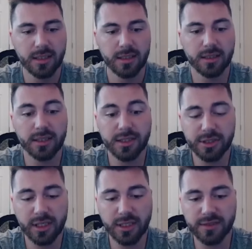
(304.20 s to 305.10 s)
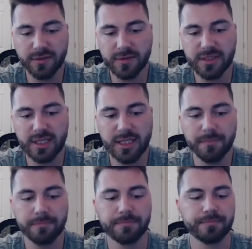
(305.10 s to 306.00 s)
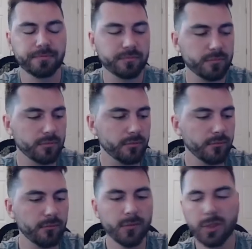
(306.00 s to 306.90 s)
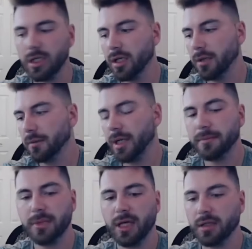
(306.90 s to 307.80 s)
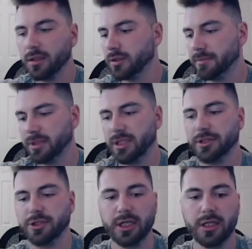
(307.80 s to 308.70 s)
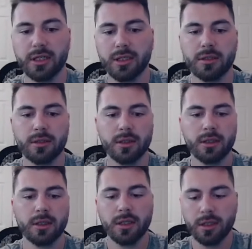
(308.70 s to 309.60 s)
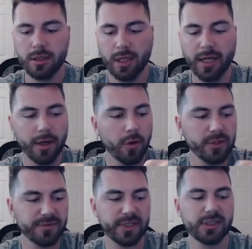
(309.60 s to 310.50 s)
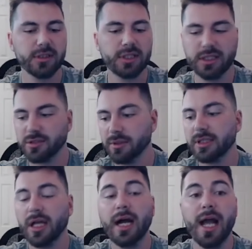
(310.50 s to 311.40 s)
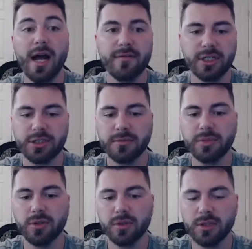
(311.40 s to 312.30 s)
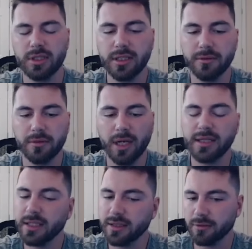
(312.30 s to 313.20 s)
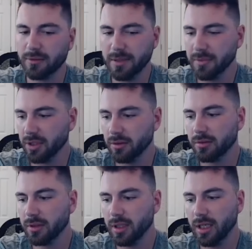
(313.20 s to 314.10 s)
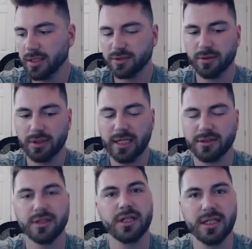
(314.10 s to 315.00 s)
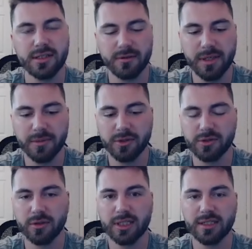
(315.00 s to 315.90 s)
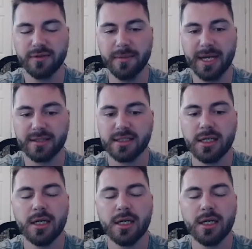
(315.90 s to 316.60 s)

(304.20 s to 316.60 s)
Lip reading: the legendaries from this game. I'm not 100% sure. I always forget to look at this one. I have actually pulled I think the rainbow Snorlax, or there is a rainbow Snorlax VMAX.